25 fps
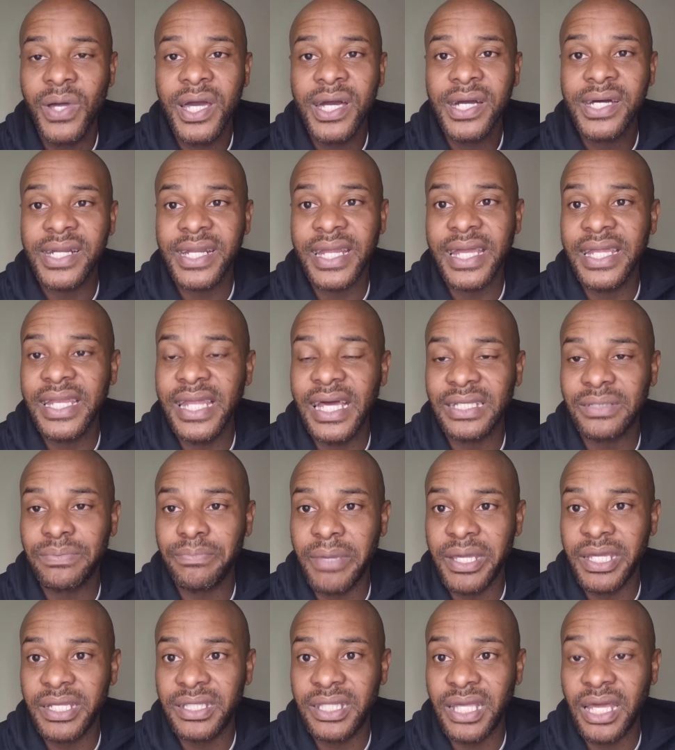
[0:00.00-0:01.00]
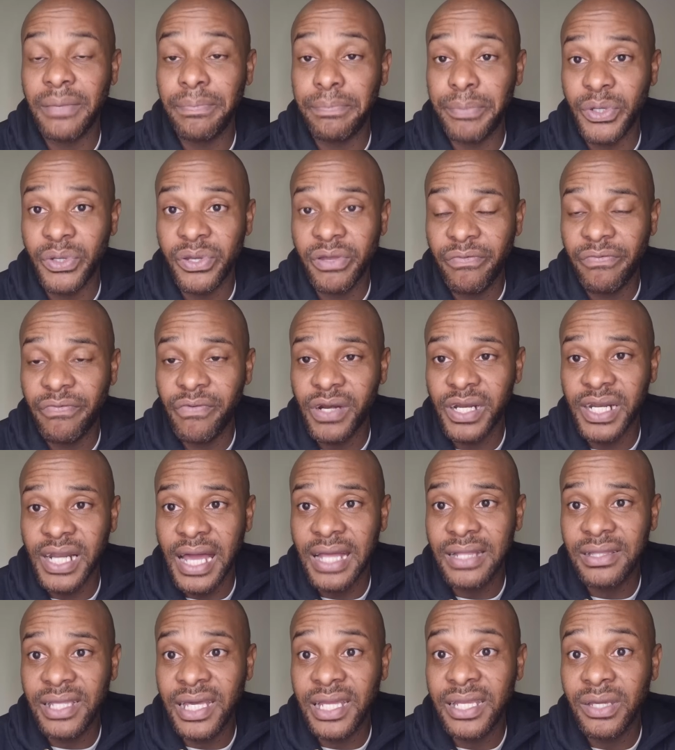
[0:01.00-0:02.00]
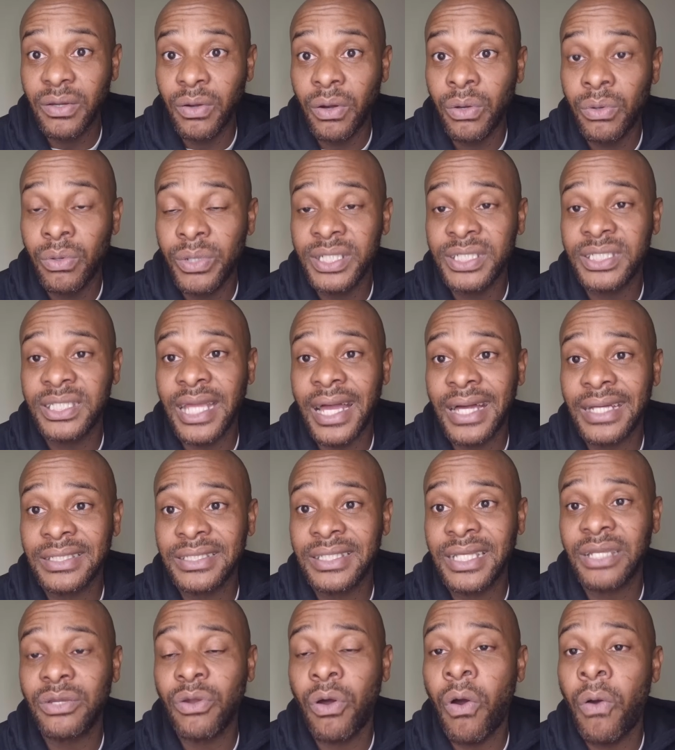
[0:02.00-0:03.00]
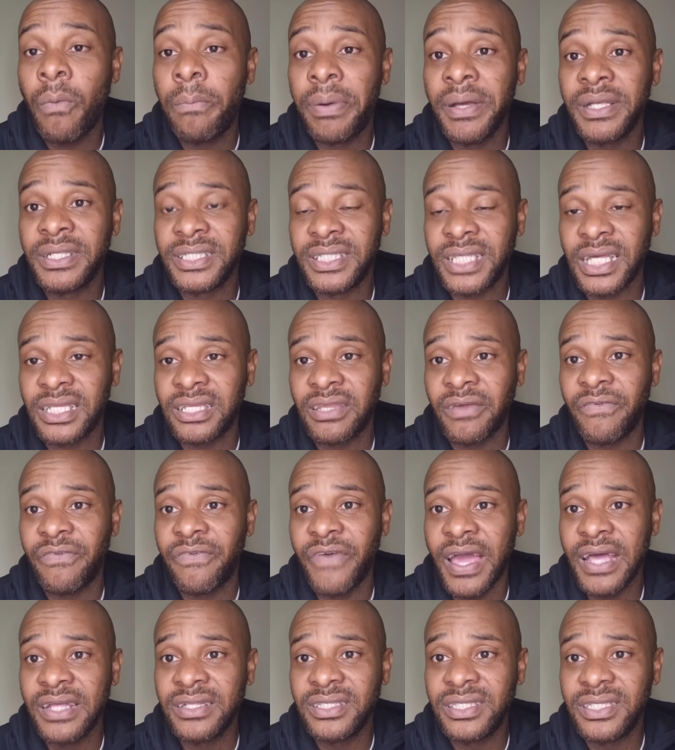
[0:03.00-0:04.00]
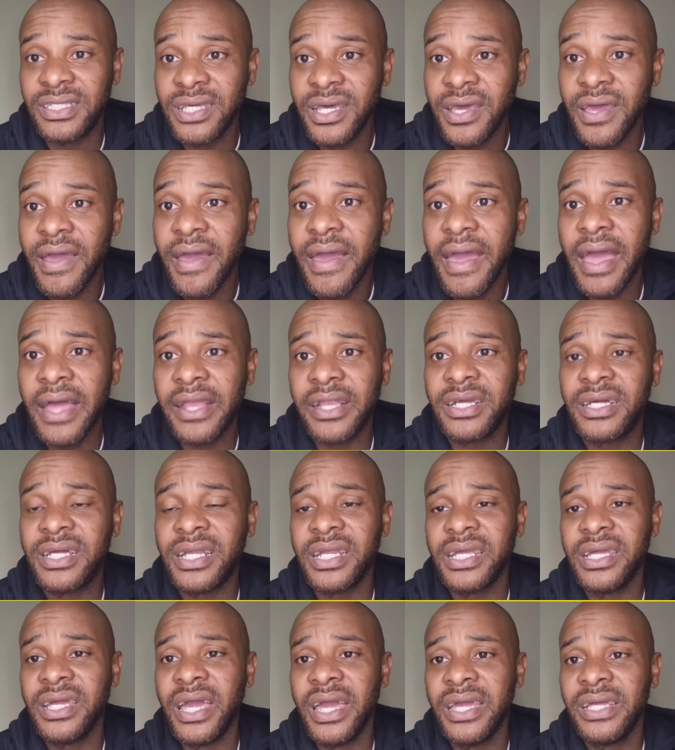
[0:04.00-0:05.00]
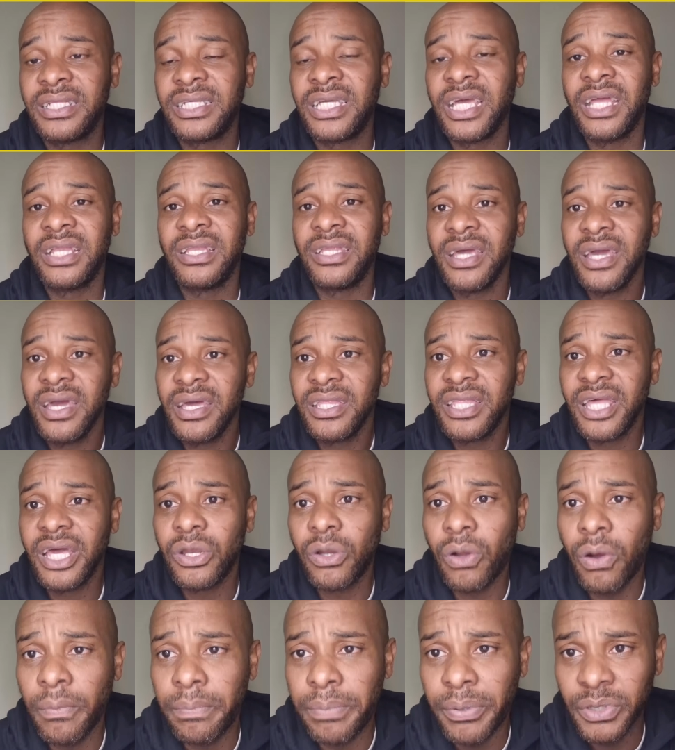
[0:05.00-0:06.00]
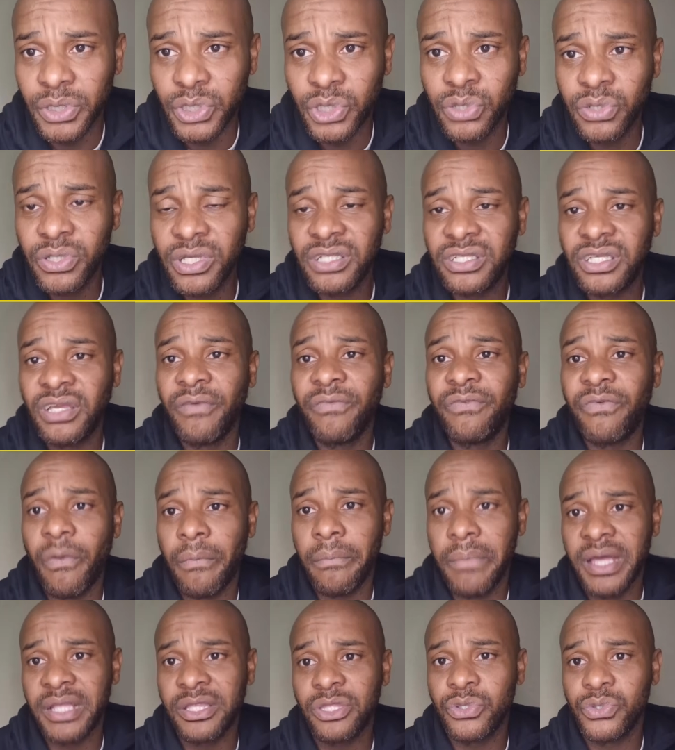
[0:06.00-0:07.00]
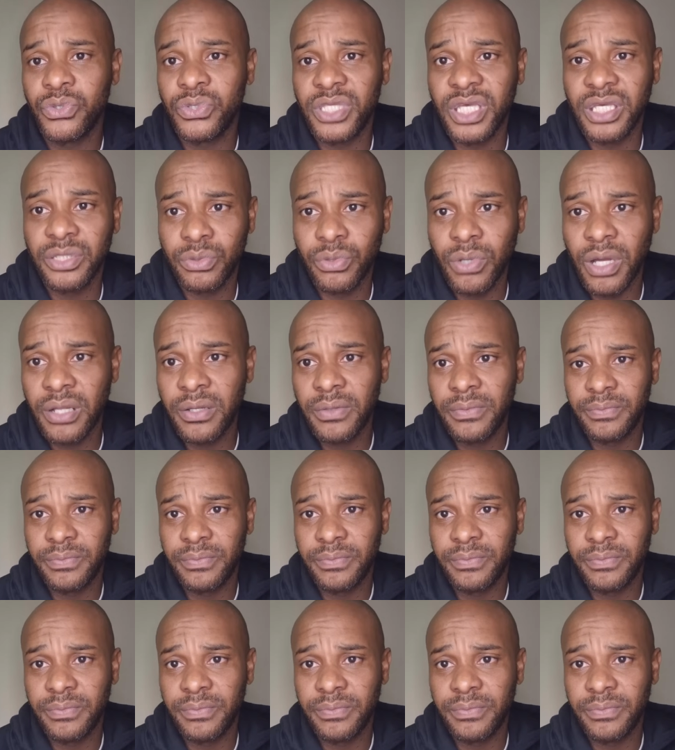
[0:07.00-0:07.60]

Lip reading: Reyners made that beautiful run that he always does, that opens the defense and created that opportunity for Matthews as well.